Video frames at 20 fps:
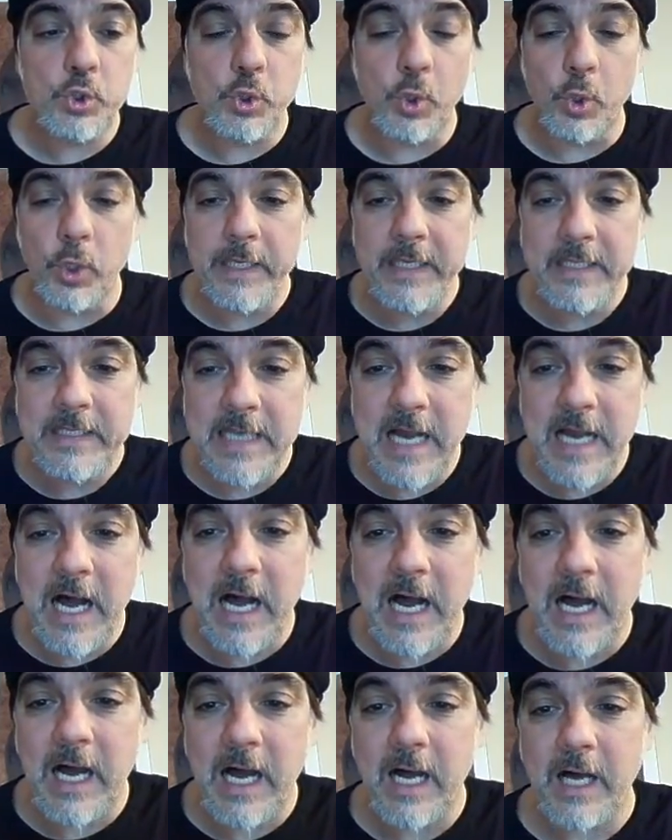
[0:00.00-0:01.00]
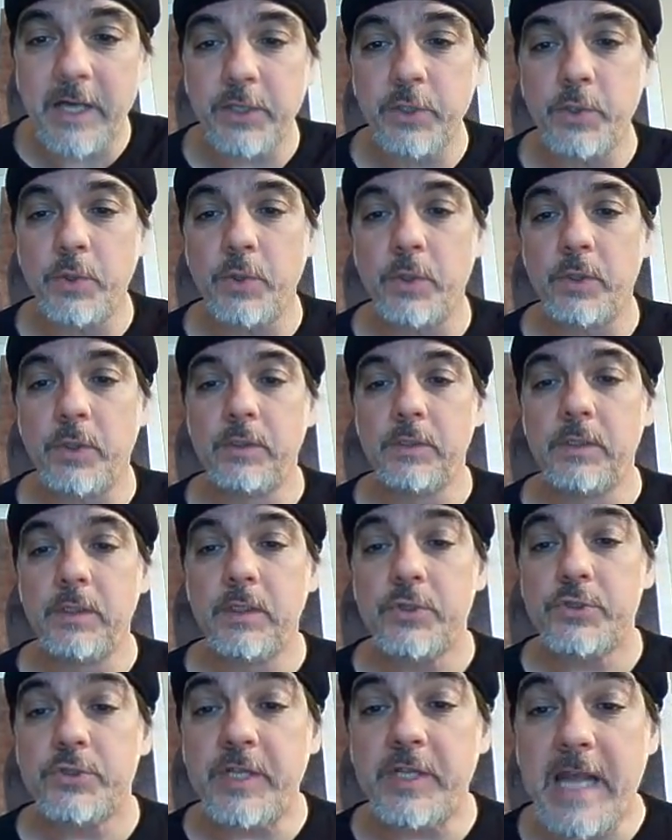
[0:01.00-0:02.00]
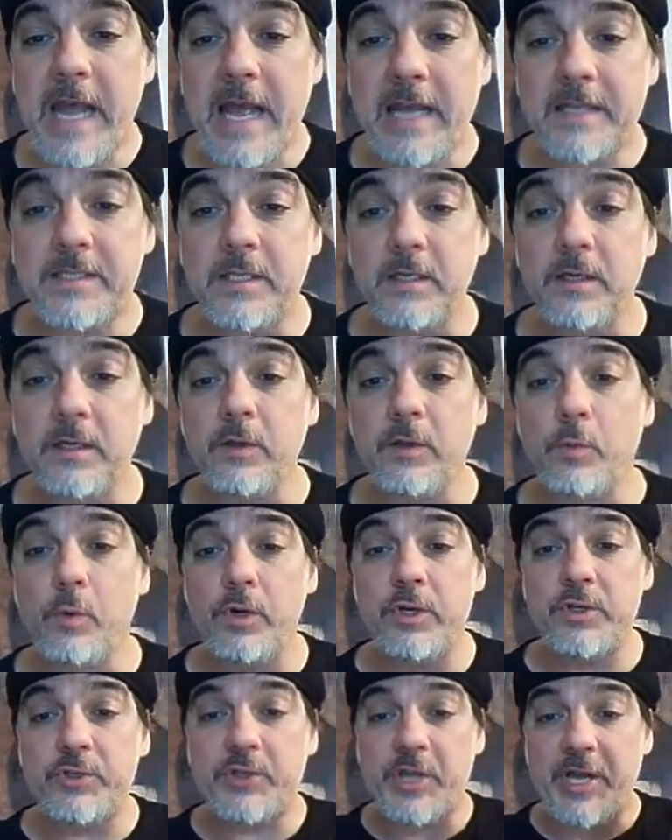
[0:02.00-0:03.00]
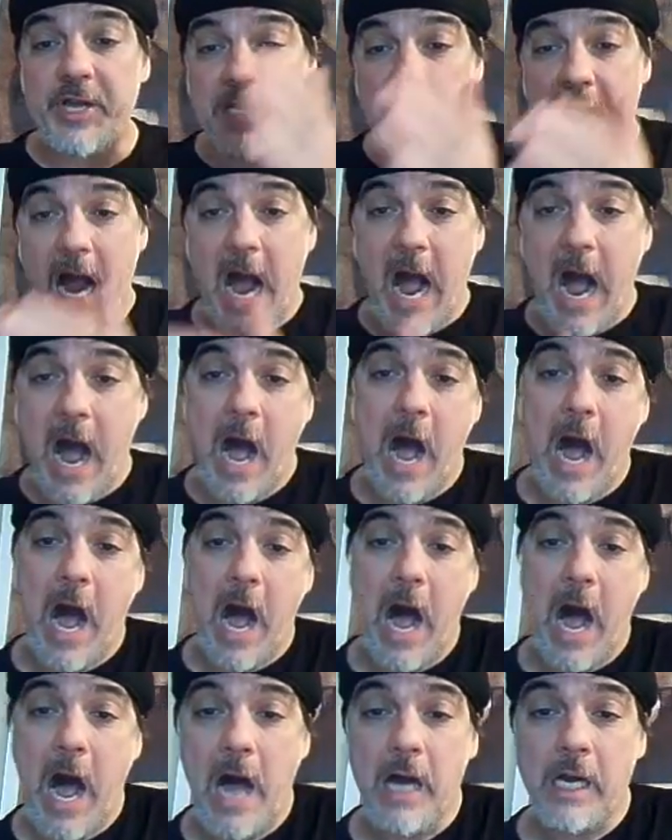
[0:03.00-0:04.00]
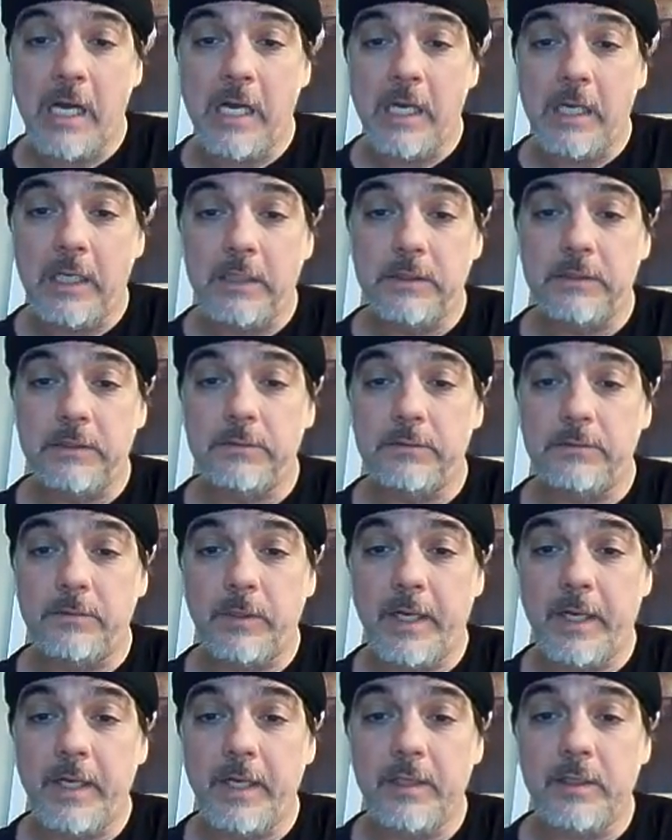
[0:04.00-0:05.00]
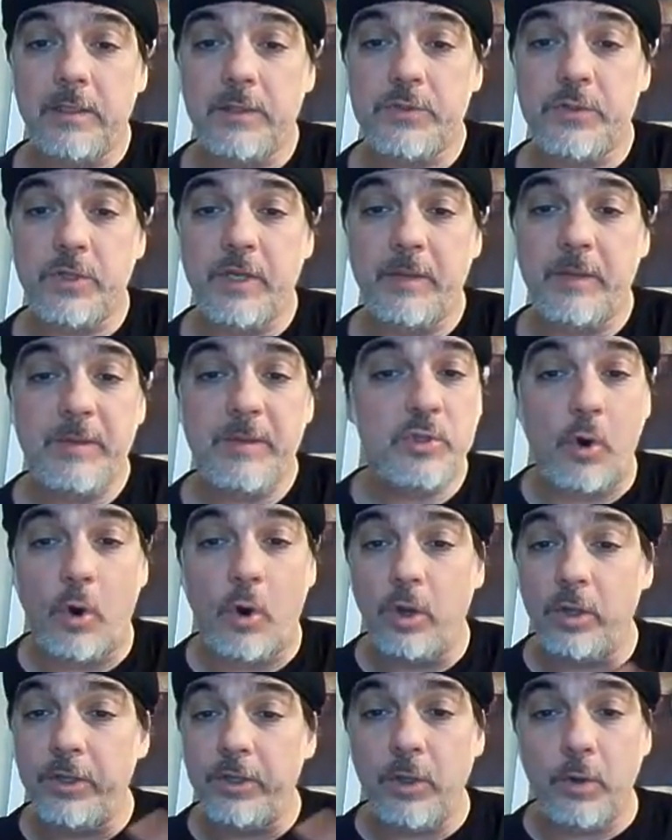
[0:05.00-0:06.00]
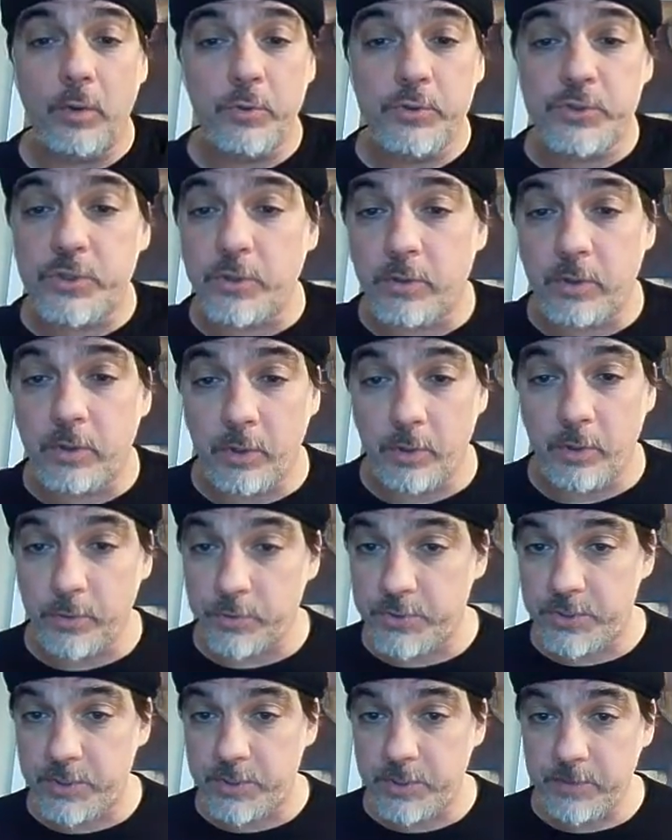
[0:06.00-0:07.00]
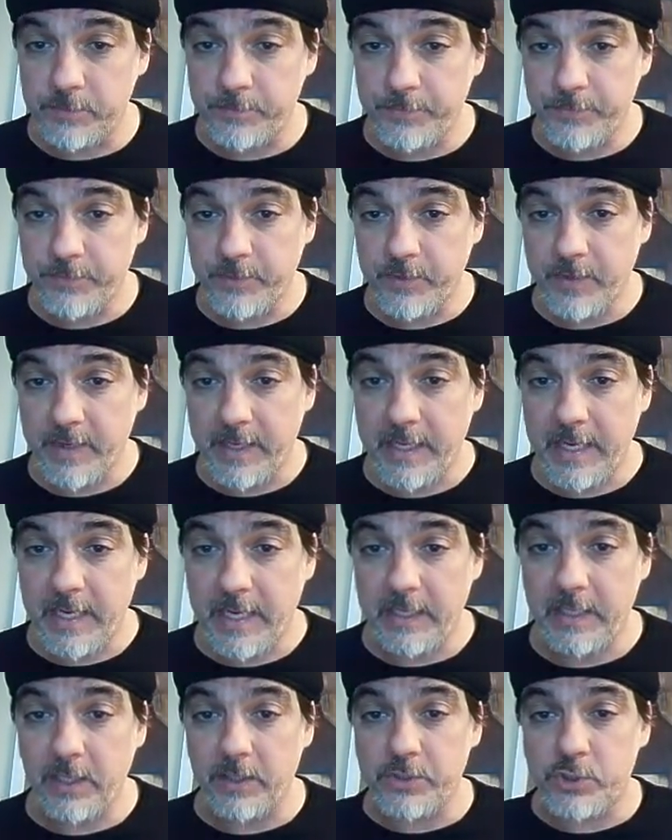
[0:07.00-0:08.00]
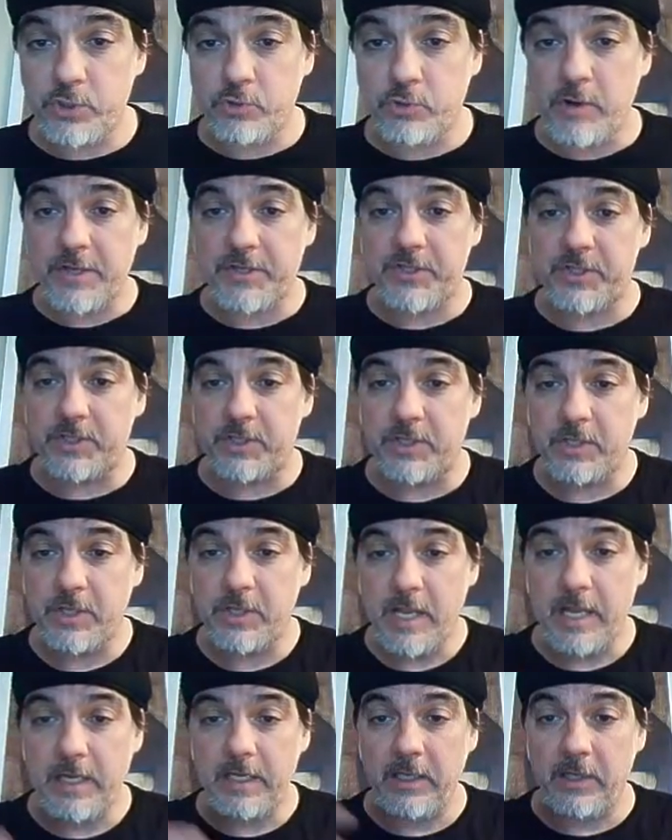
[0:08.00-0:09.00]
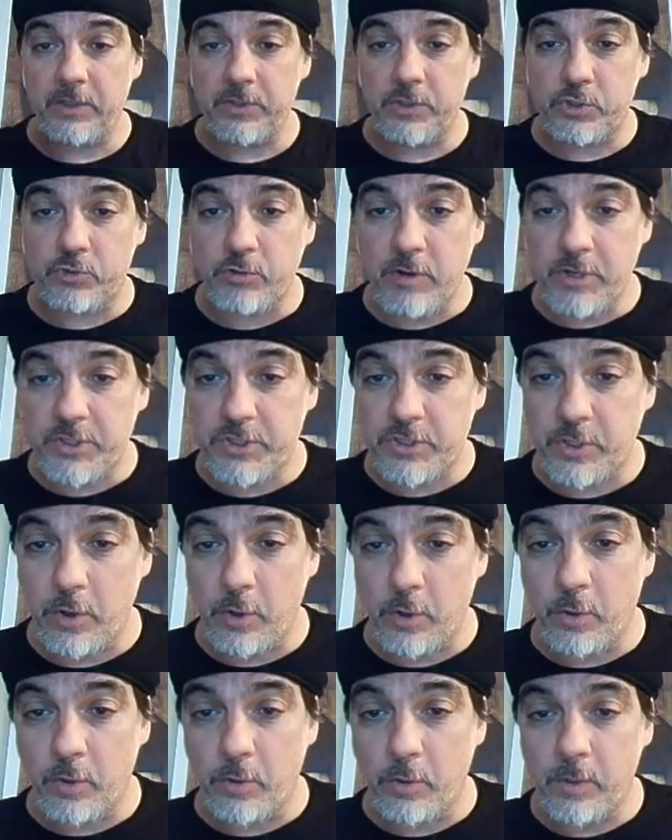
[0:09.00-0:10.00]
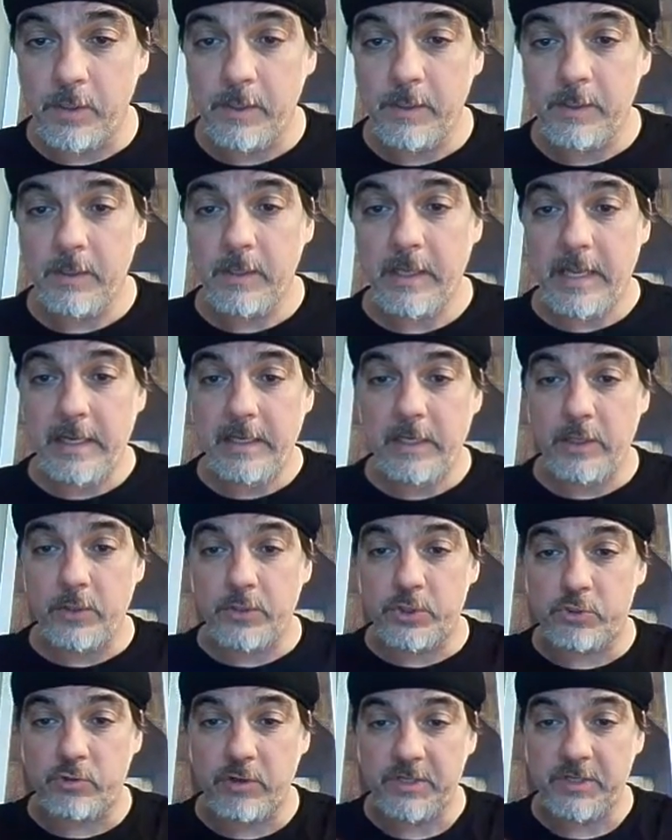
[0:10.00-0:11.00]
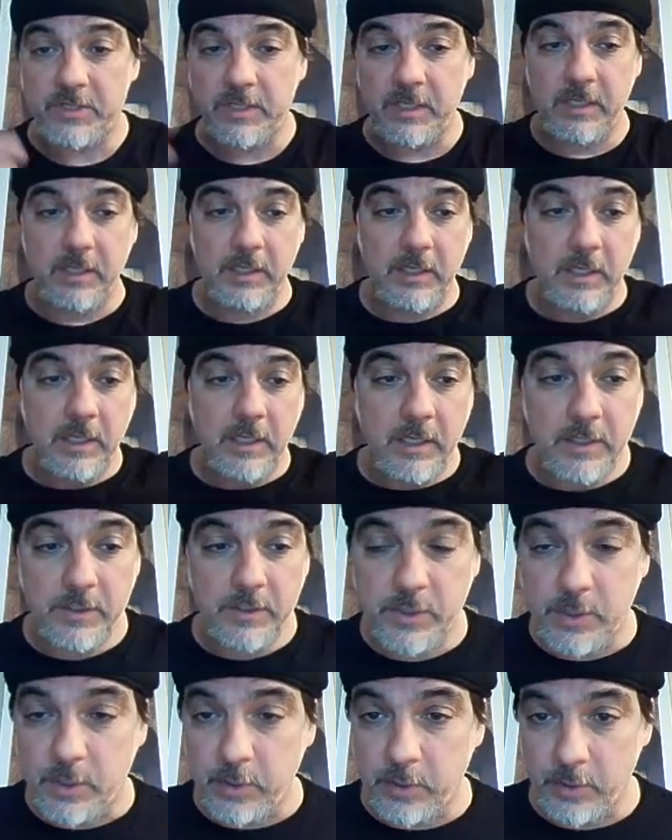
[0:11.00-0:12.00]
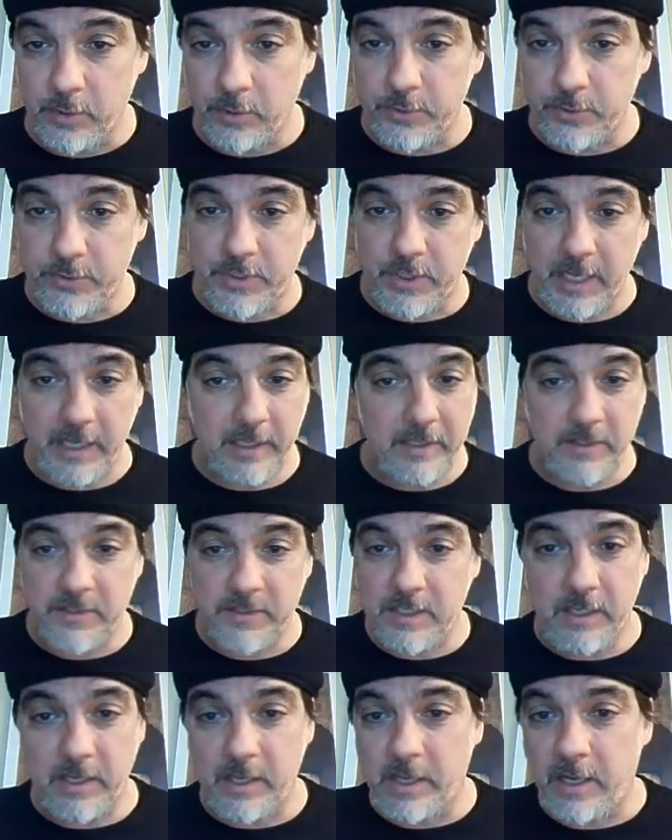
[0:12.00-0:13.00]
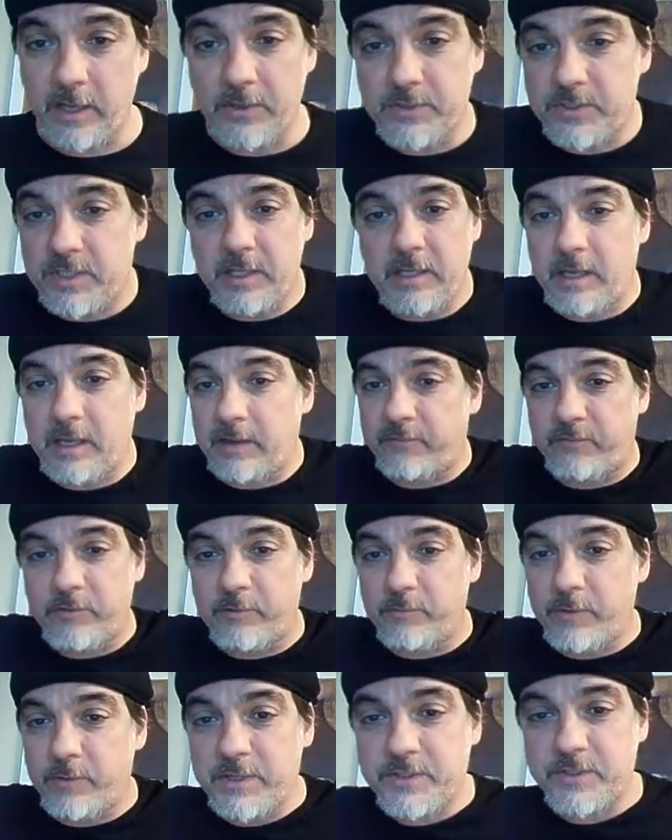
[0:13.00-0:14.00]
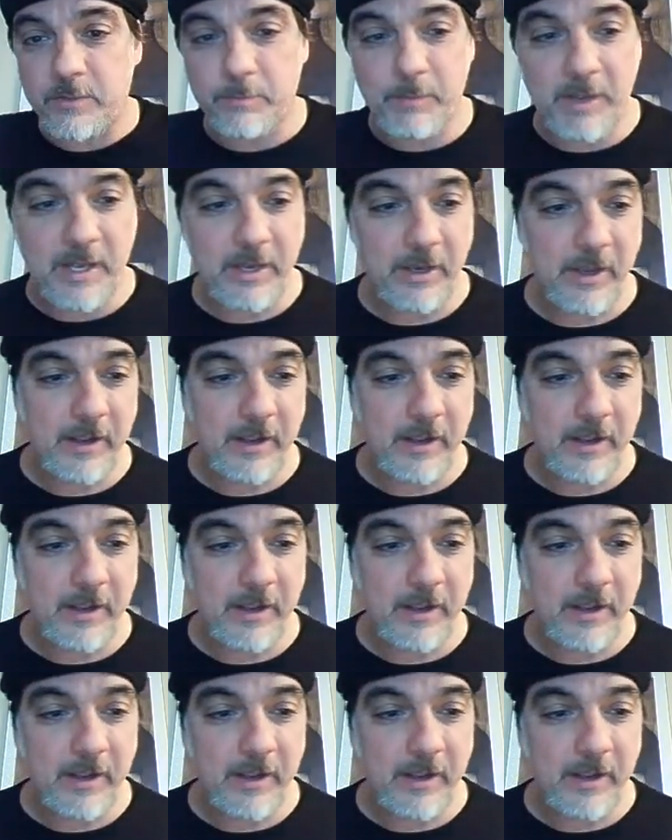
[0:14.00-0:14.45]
Solitario. So the accent of the word is on the ah, right? So that means all the O's are closed, right? Any unstressed O, any unstressed E is closed. I can say that. I'll say that for the rest of my